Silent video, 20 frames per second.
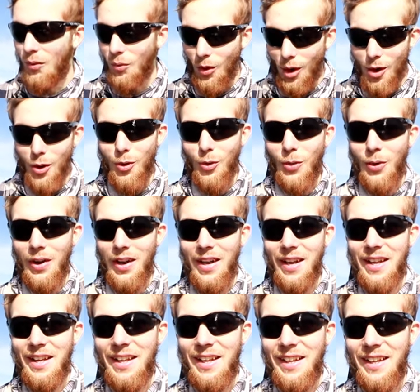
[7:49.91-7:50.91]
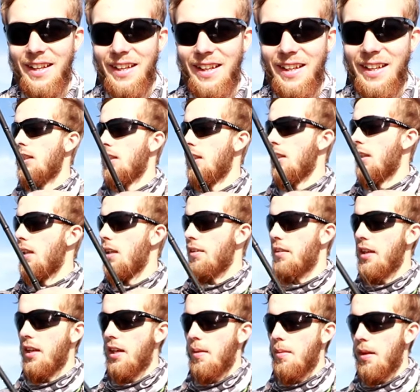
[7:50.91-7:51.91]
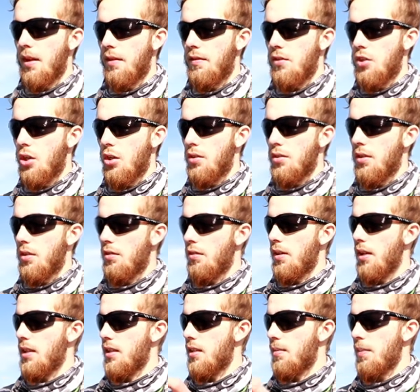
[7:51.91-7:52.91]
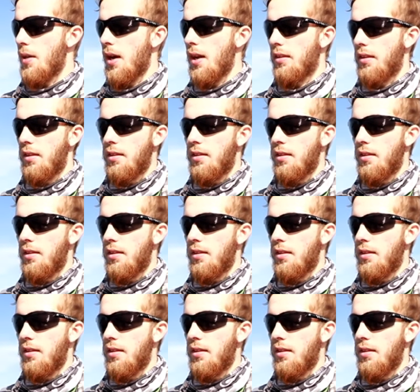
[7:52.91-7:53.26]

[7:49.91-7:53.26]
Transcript: Woo! I think I might have chosen the right spot.